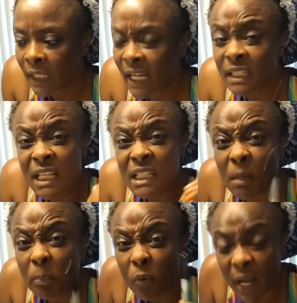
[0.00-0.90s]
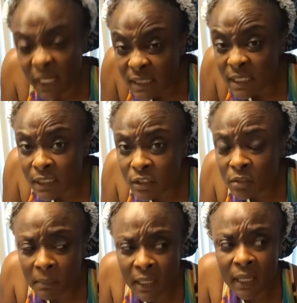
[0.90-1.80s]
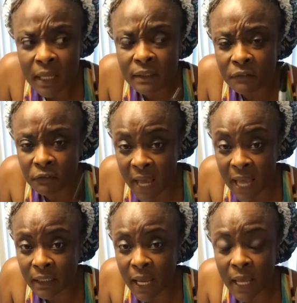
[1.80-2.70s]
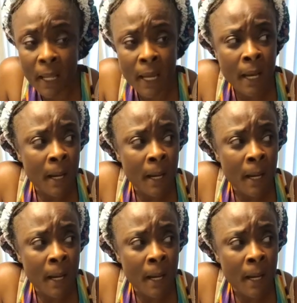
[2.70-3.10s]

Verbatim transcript: and disappointing to me is the fact that